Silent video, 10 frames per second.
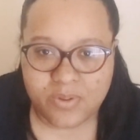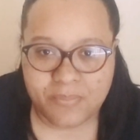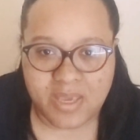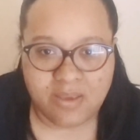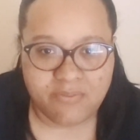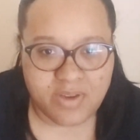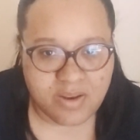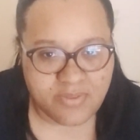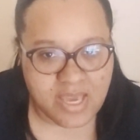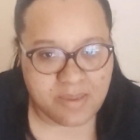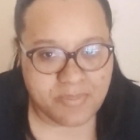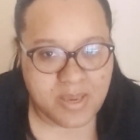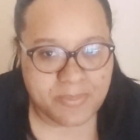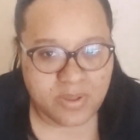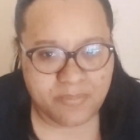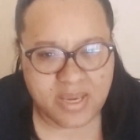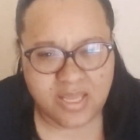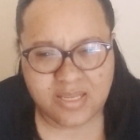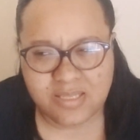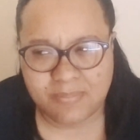or making fun of gay people or
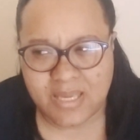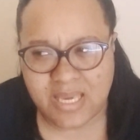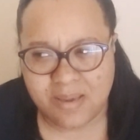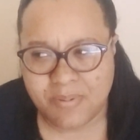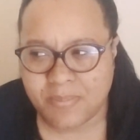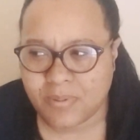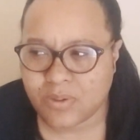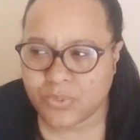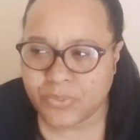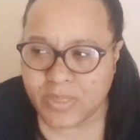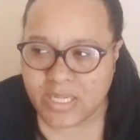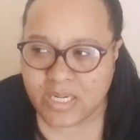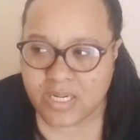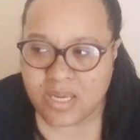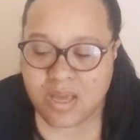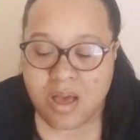making it seem like gay people are weird.